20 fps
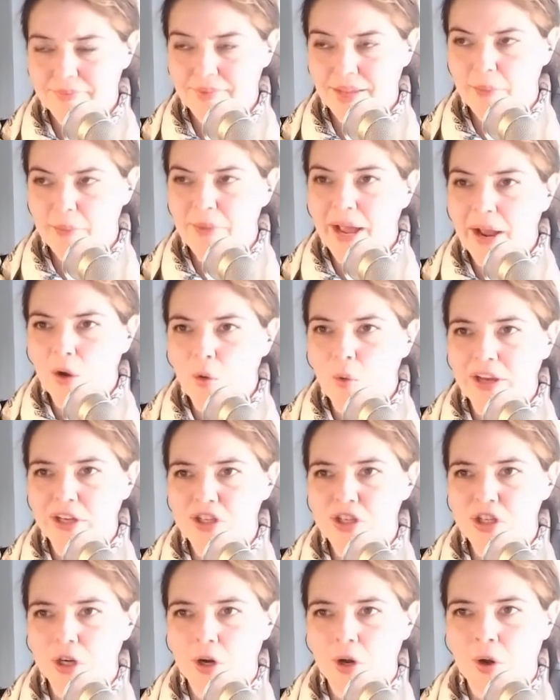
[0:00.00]
not quite
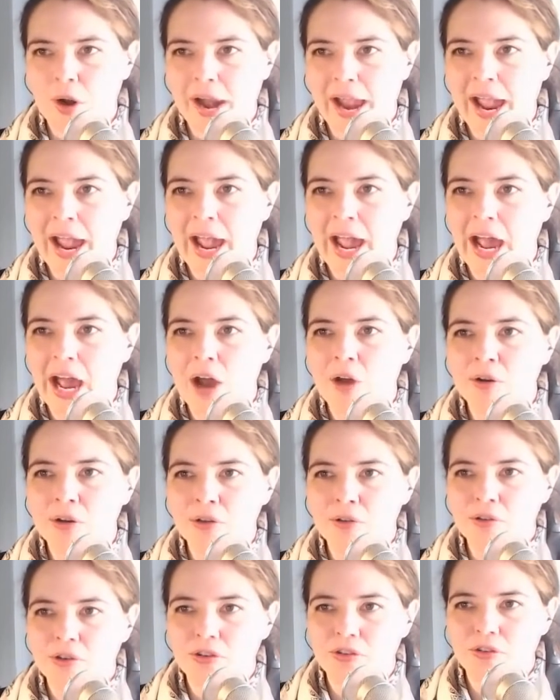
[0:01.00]
sure how
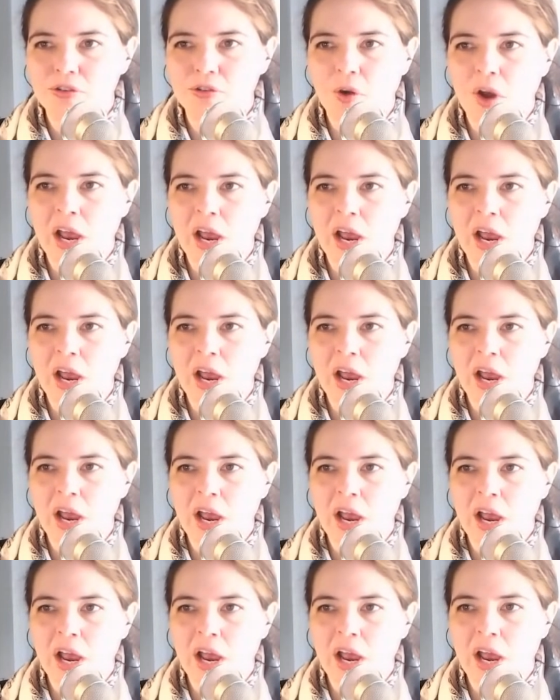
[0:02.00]
you describe
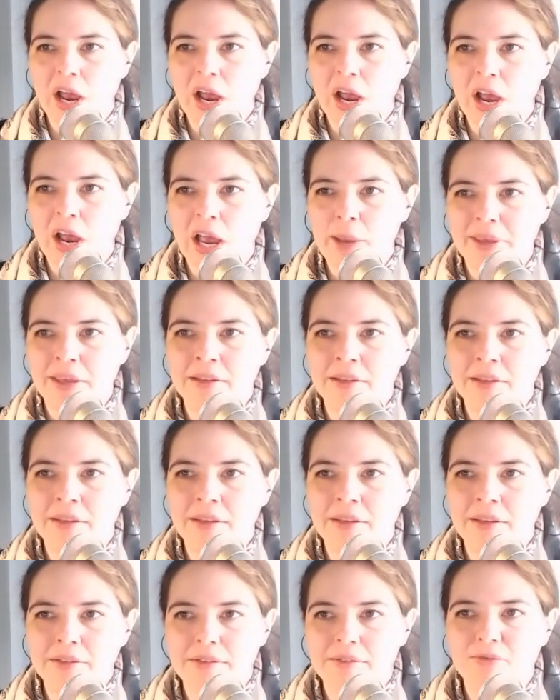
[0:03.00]
its
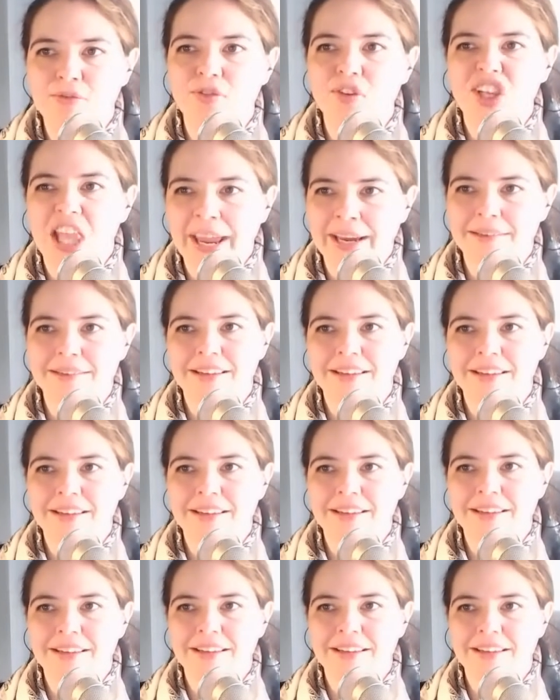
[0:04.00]

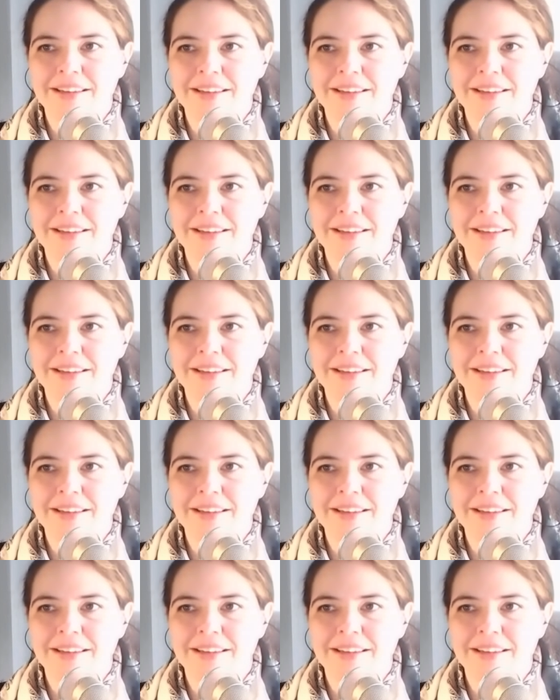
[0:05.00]
flight,